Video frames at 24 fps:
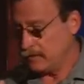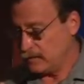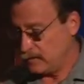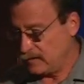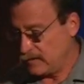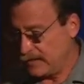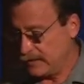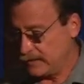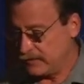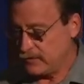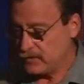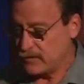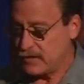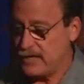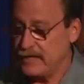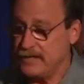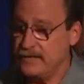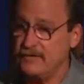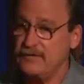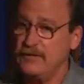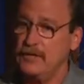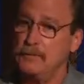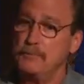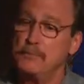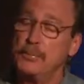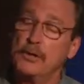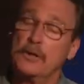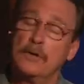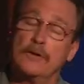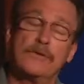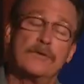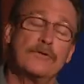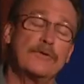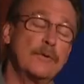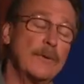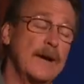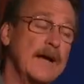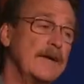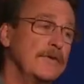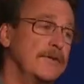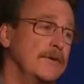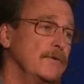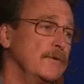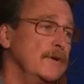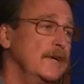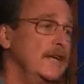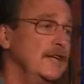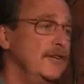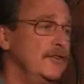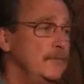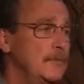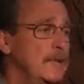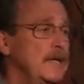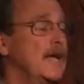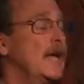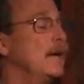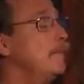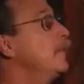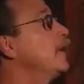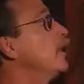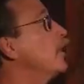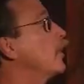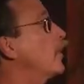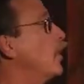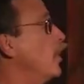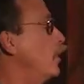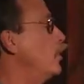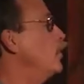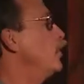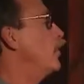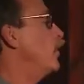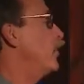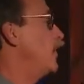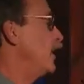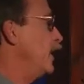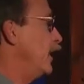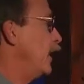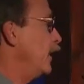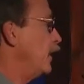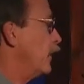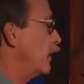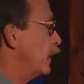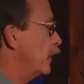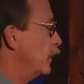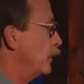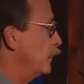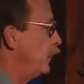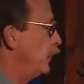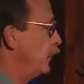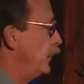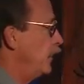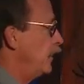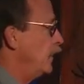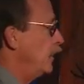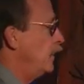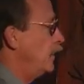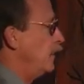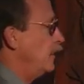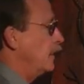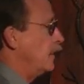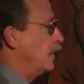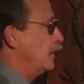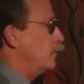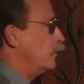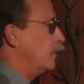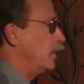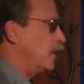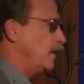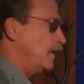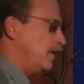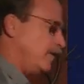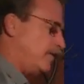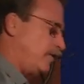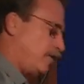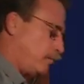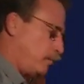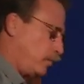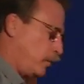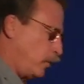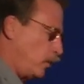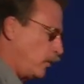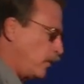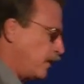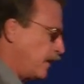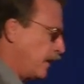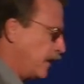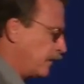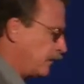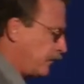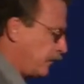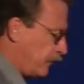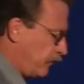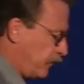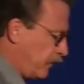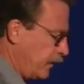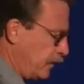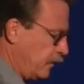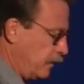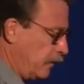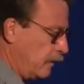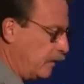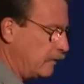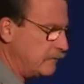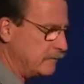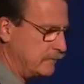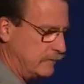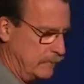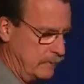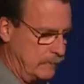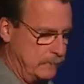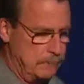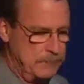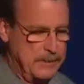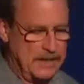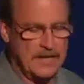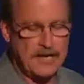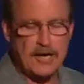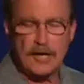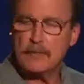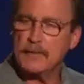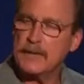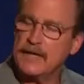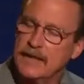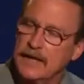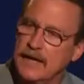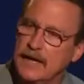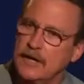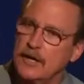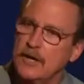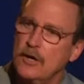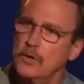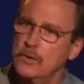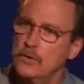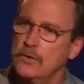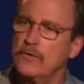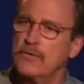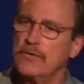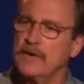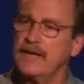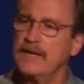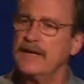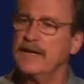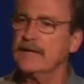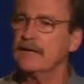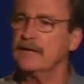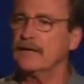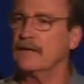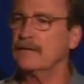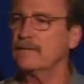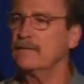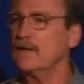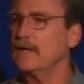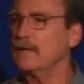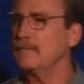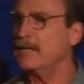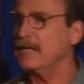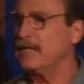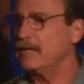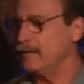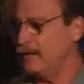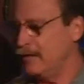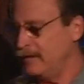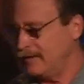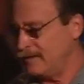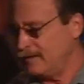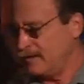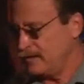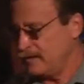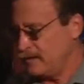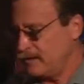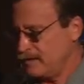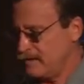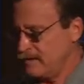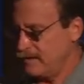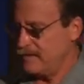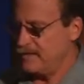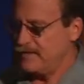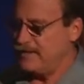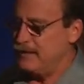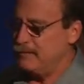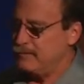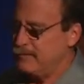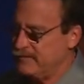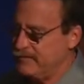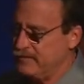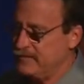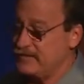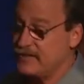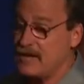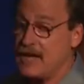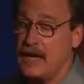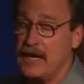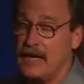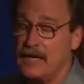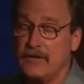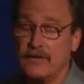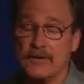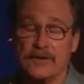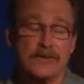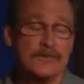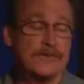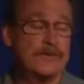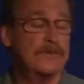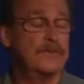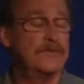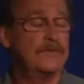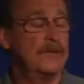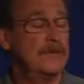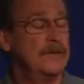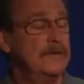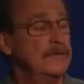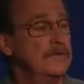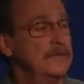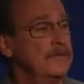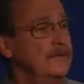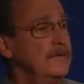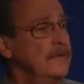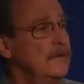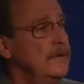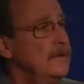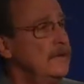Edgar Cayce put it throughout the readings, becoming a co-creator. And we're going to explore that thread of becoming that co-creator. I mean, the theme of this Congress is